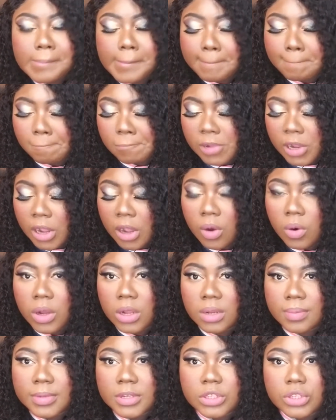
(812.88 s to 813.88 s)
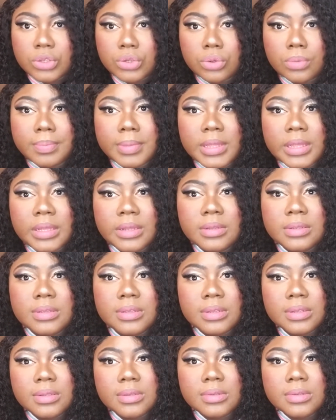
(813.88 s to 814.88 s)
I don't want to be too pink
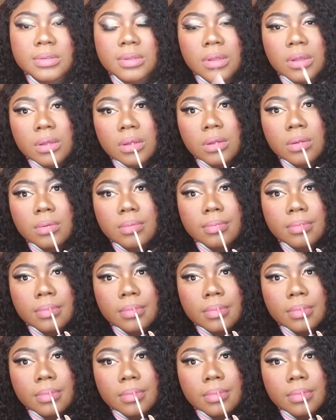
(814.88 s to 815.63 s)
since the